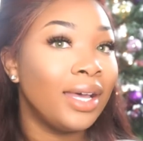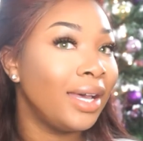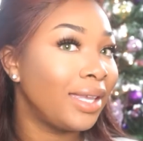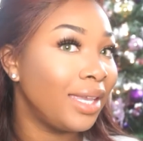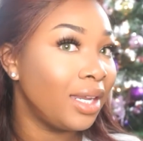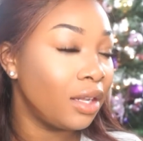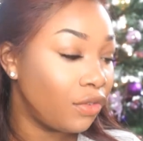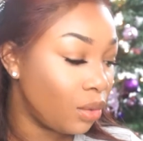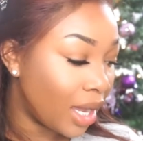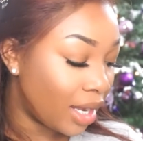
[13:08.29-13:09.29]
again, if
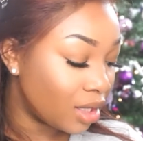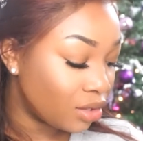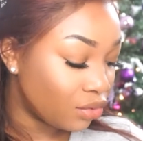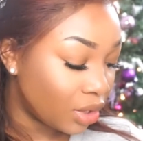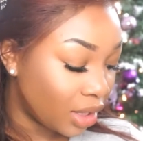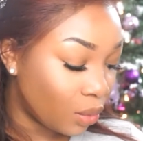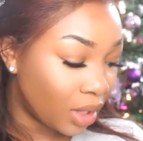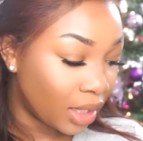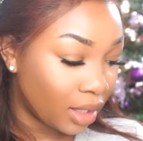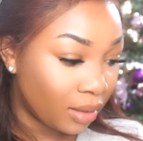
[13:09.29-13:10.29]
you guys really
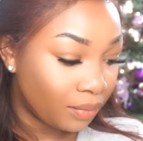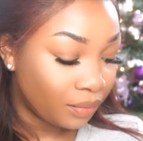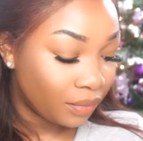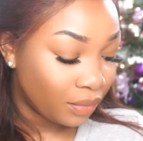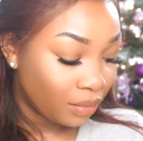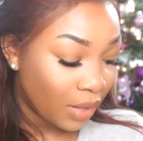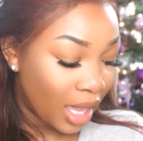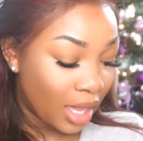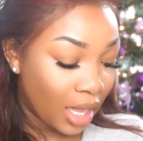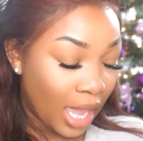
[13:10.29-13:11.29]
want to
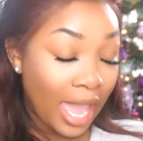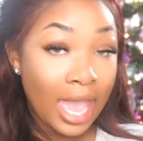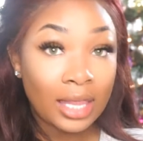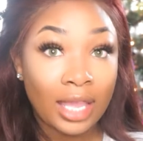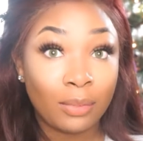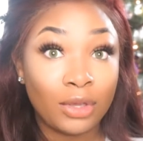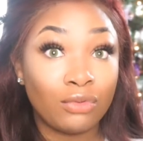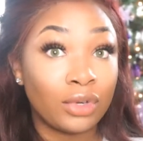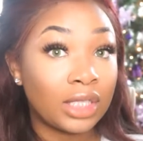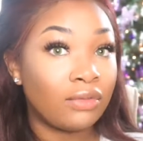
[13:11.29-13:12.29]
add, like, be
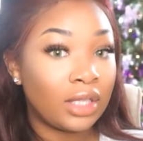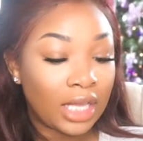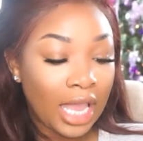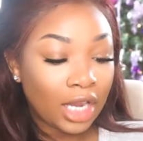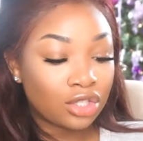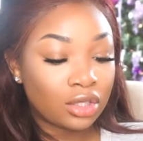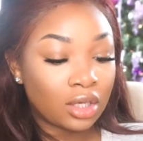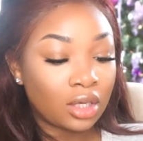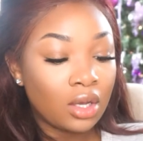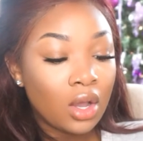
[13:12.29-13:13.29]
really
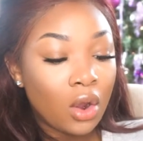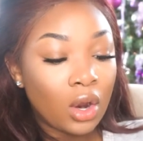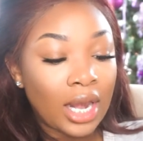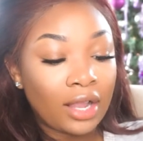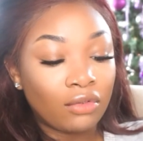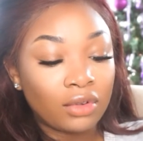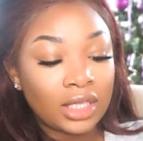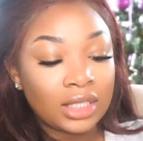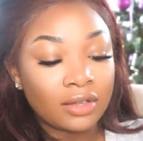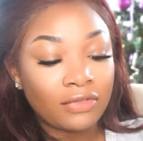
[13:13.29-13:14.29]
extra or like
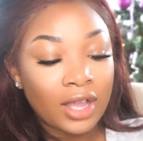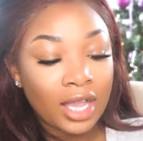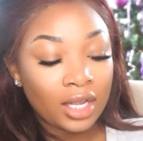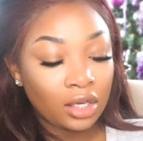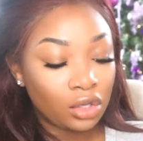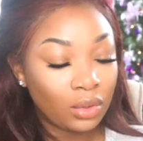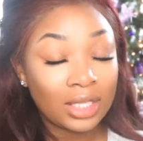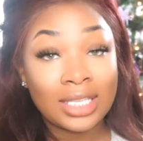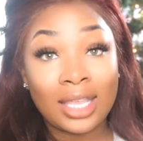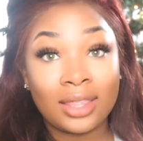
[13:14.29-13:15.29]
really define, you can
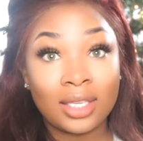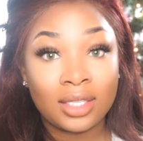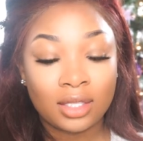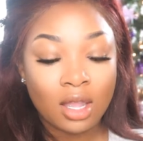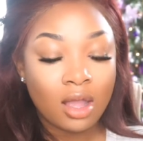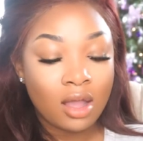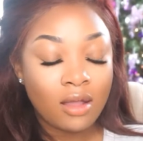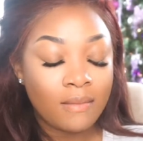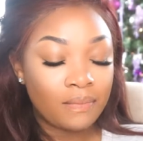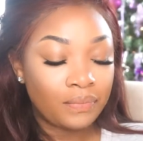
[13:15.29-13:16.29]
take this
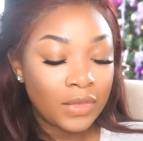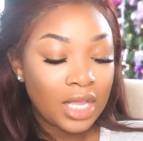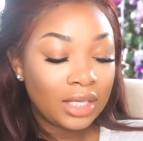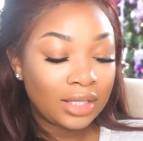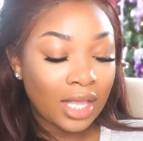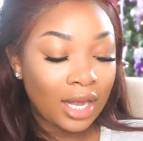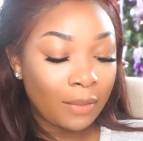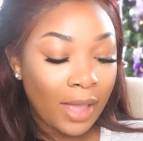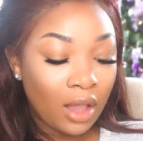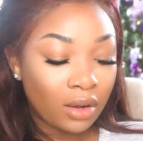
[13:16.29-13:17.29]

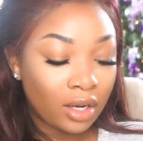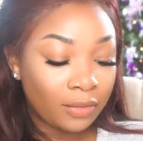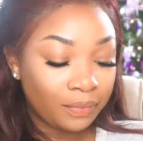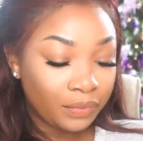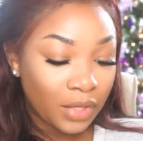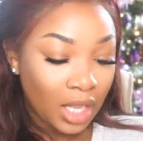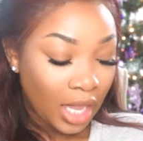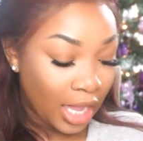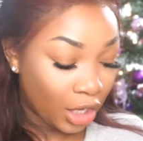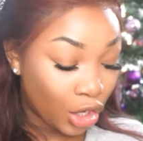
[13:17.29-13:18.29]
setting powder
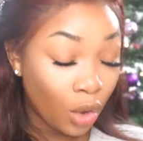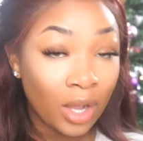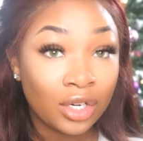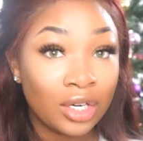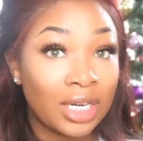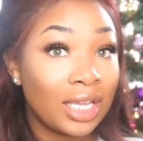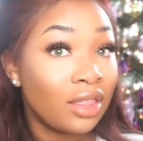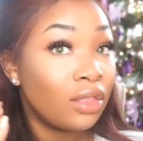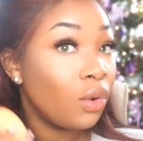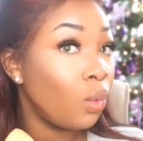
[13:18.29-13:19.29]
and go
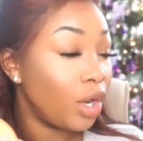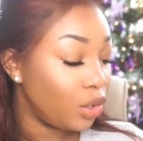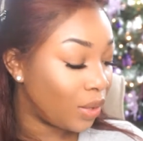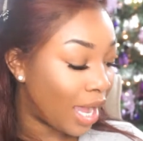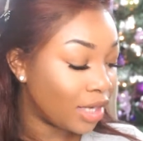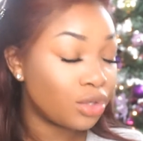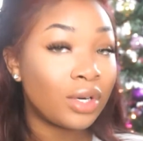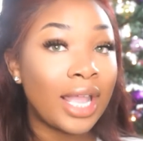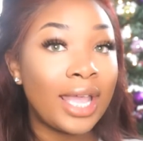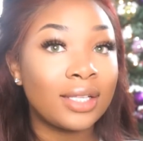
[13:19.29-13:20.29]
underneath where you
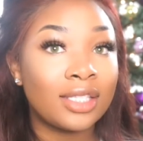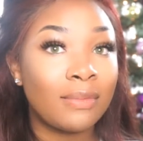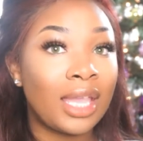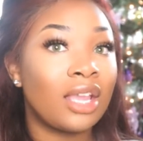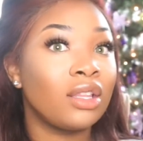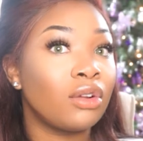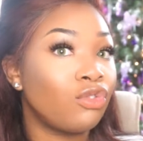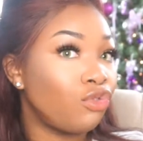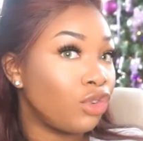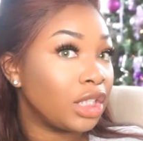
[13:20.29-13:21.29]
contoured at to make it look
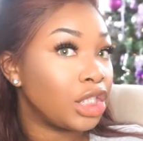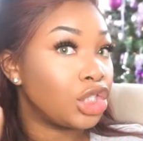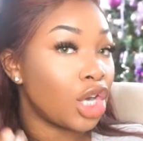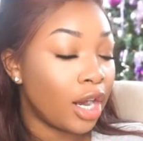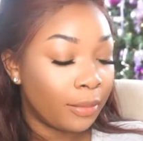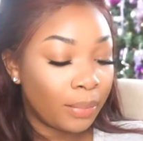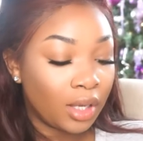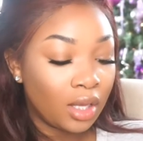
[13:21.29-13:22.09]
really sharp.